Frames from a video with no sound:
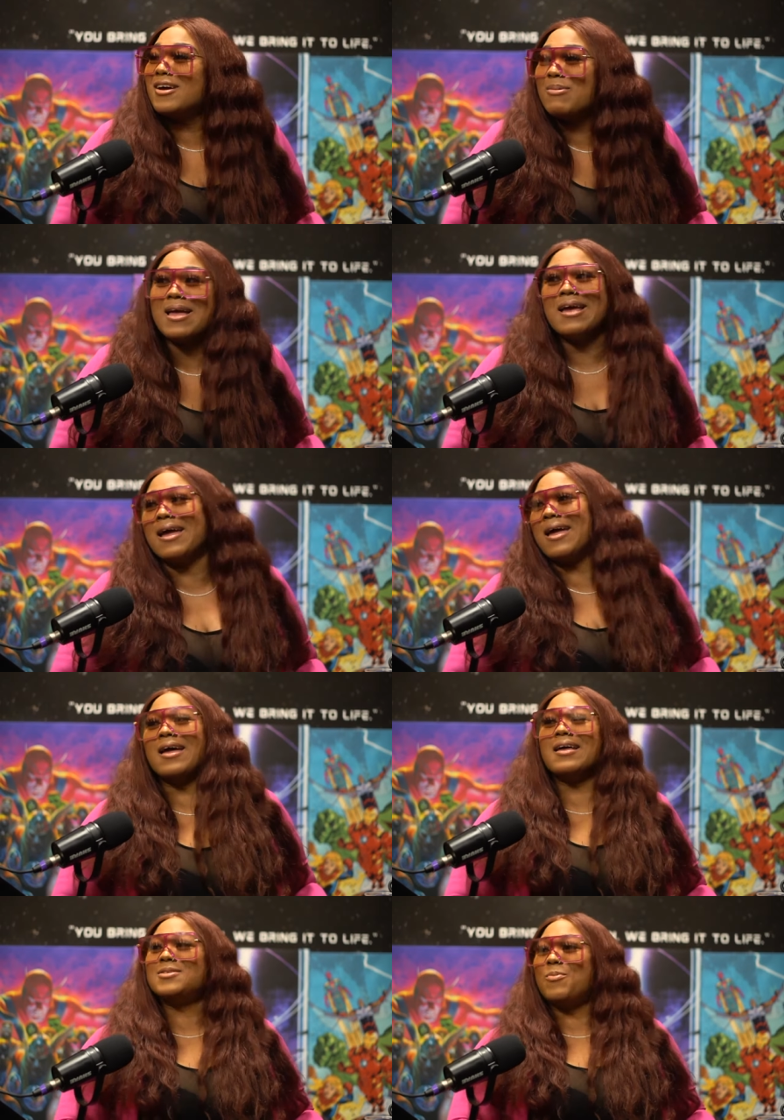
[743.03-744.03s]
He'd be like,
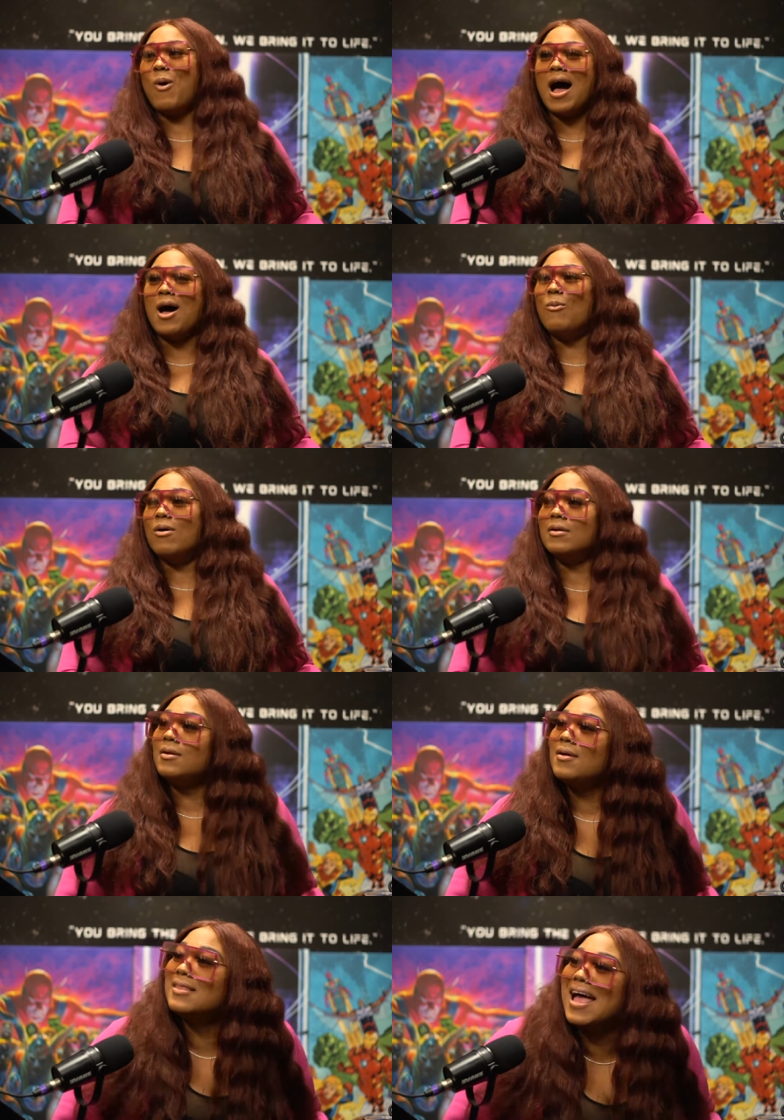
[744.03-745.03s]
"Yeah, it's a wild one.
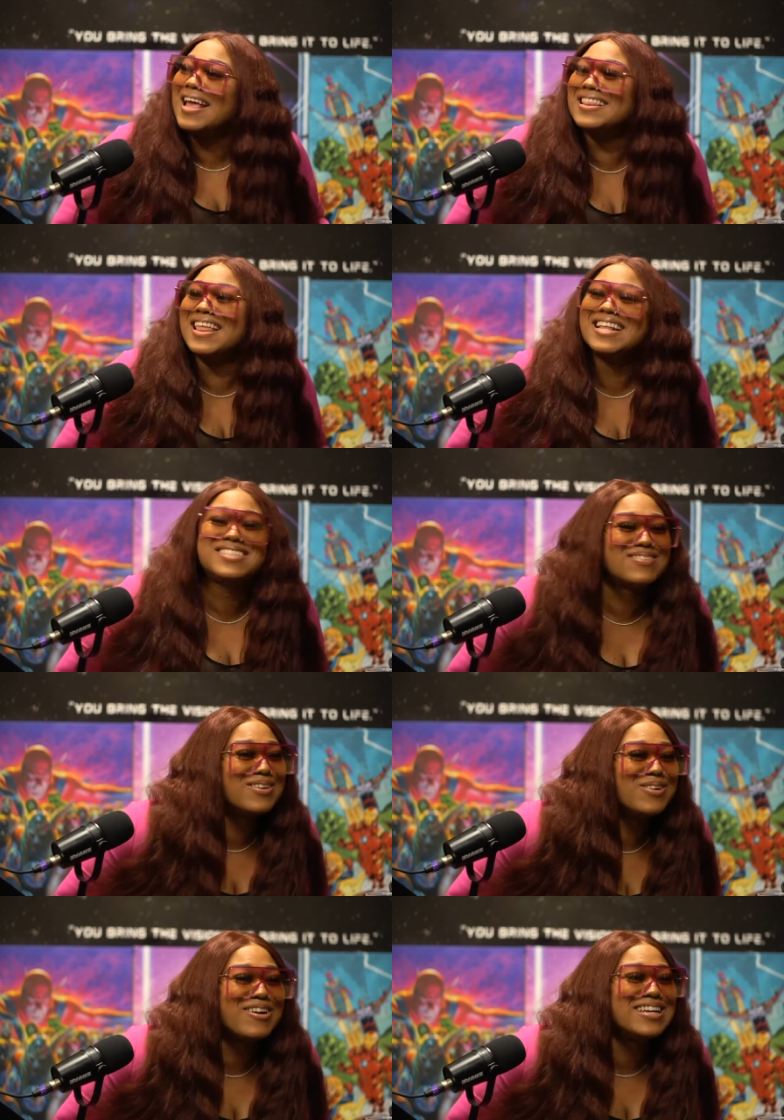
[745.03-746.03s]
like that's
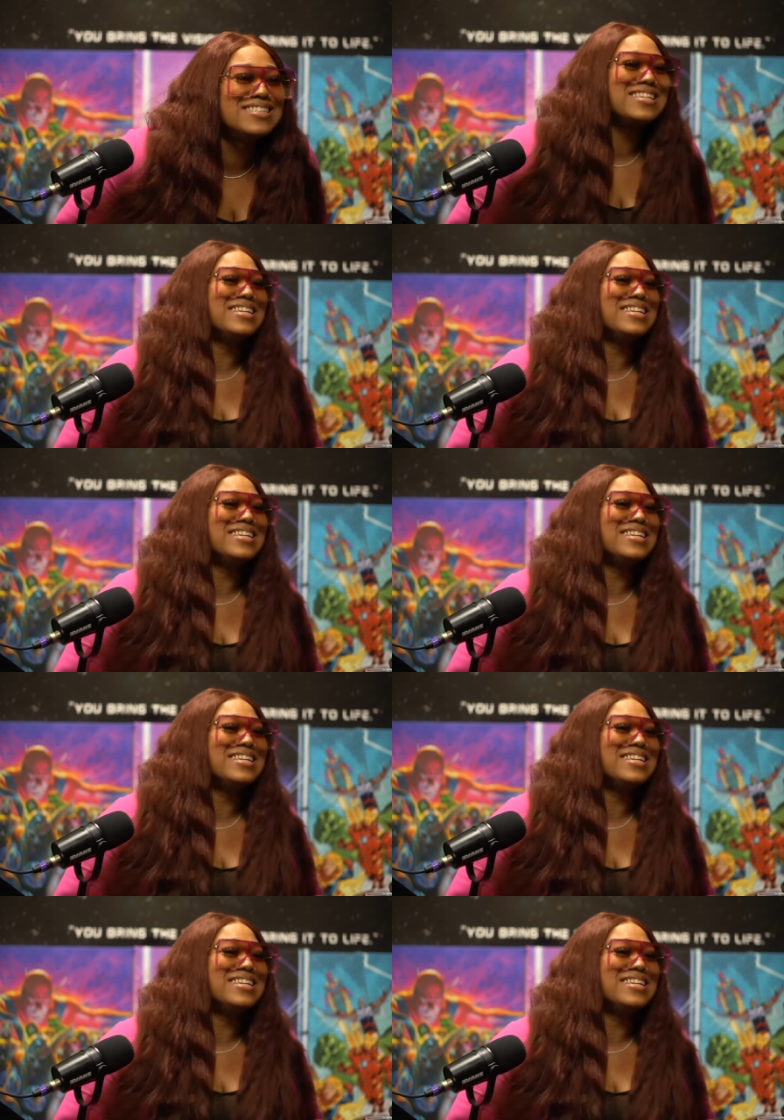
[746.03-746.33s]
real crazy."